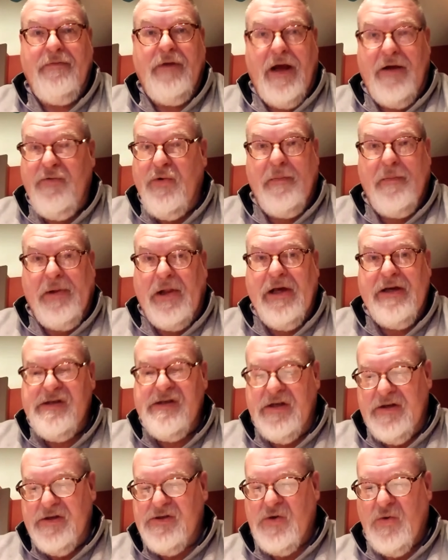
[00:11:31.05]
I'd replace
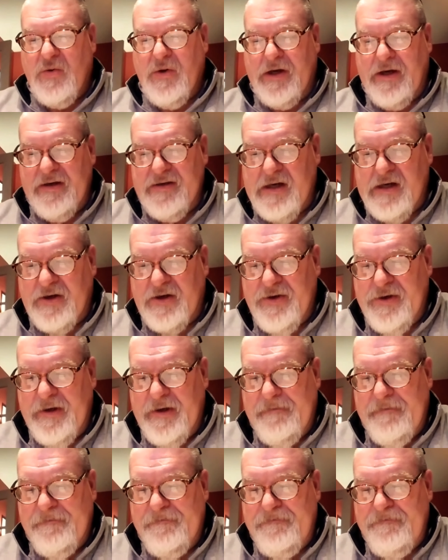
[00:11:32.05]
it as quick as I could.